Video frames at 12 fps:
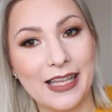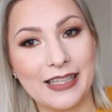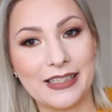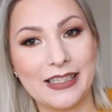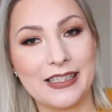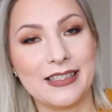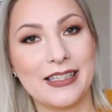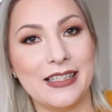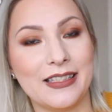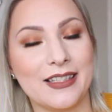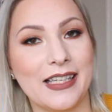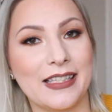and it is
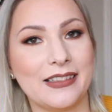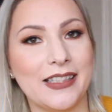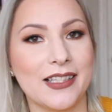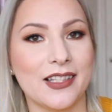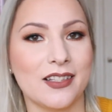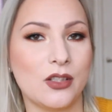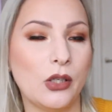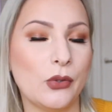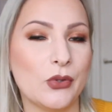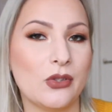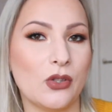in the shade Texas Toast.